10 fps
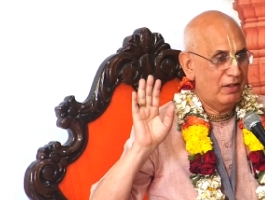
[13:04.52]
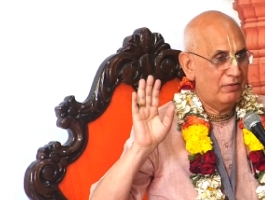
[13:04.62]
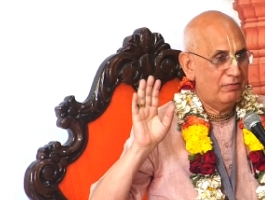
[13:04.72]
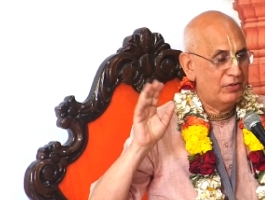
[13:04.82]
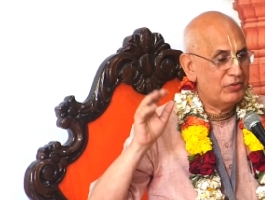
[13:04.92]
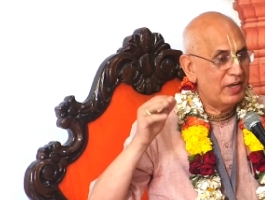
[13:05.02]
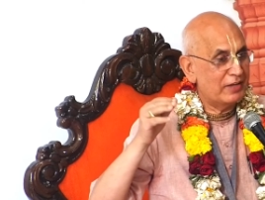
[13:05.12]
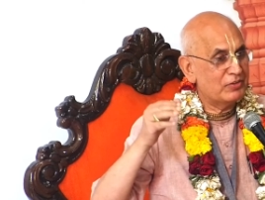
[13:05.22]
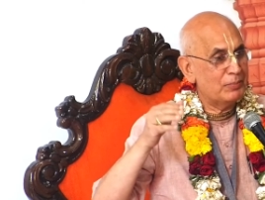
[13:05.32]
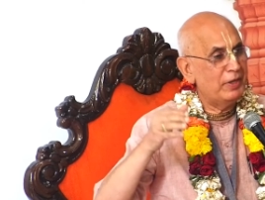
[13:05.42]
which he
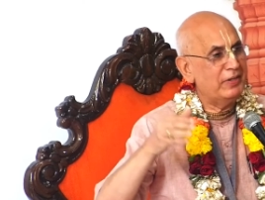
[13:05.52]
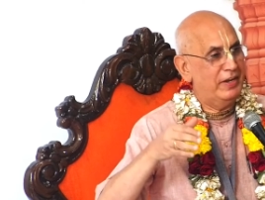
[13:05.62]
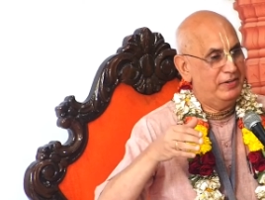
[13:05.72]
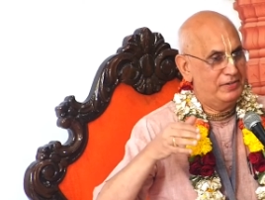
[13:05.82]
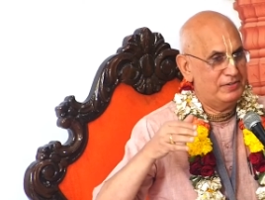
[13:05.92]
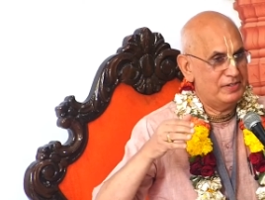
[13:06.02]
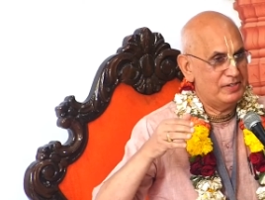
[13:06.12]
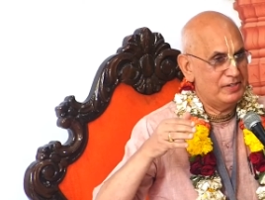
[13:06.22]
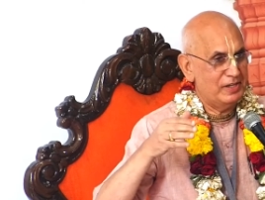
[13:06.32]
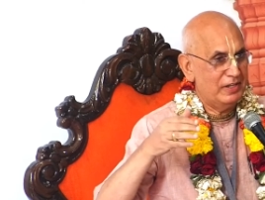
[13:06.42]
exhibited
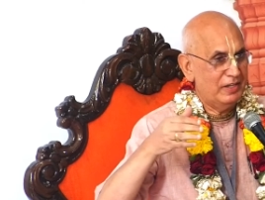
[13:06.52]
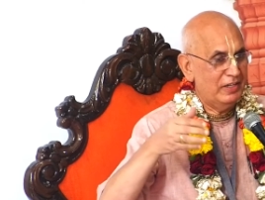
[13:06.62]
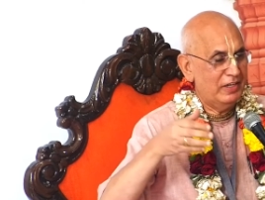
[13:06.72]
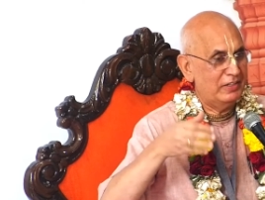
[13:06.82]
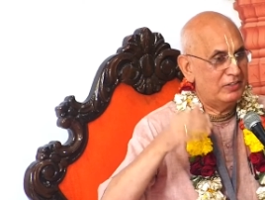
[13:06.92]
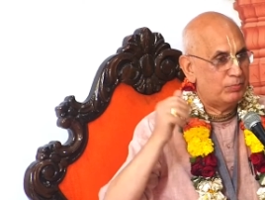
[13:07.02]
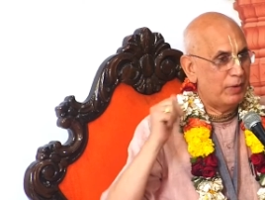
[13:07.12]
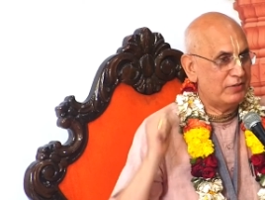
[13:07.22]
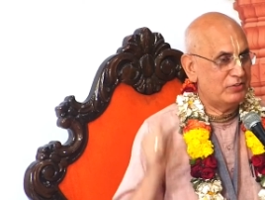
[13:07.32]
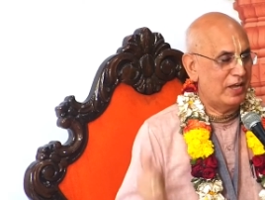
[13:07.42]
in this
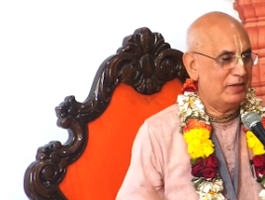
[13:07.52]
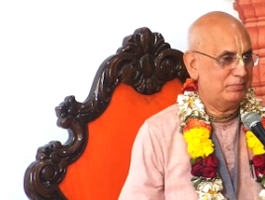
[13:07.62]
pastime.